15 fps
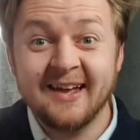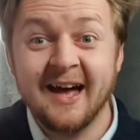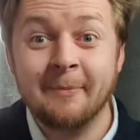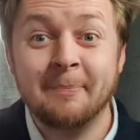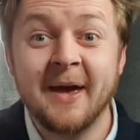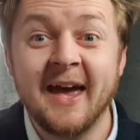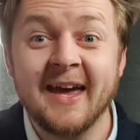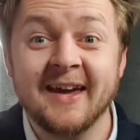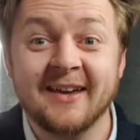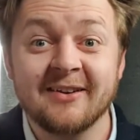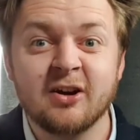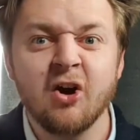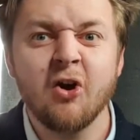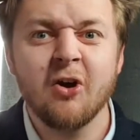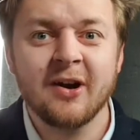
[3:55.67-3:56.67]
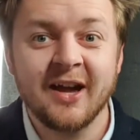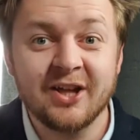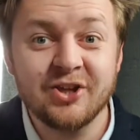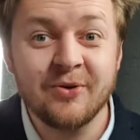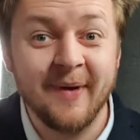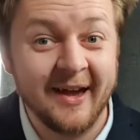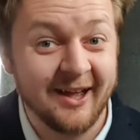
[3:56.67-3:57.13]
A pig. Can
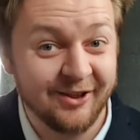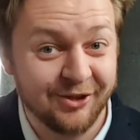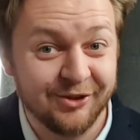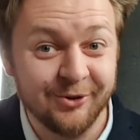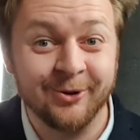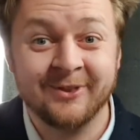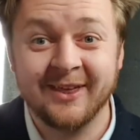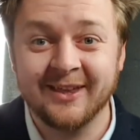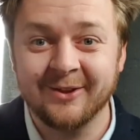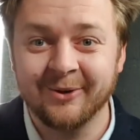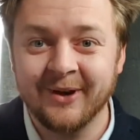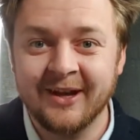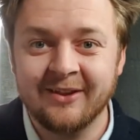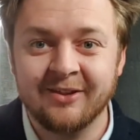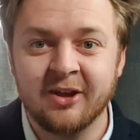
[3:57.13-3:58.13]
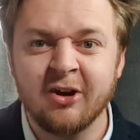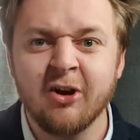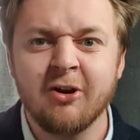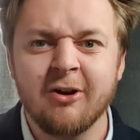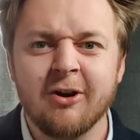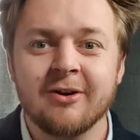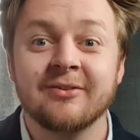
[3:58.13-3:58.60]
you make a snorting noise?
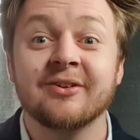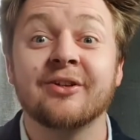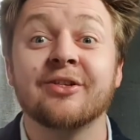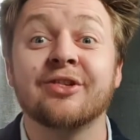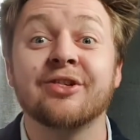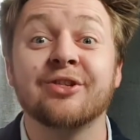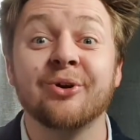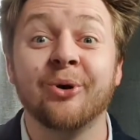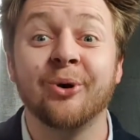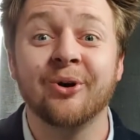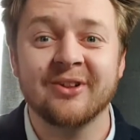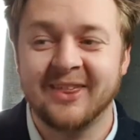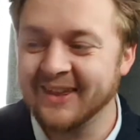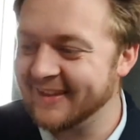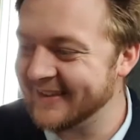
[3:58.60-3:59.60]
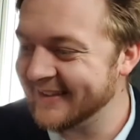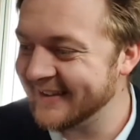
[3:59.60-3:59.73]
Snort.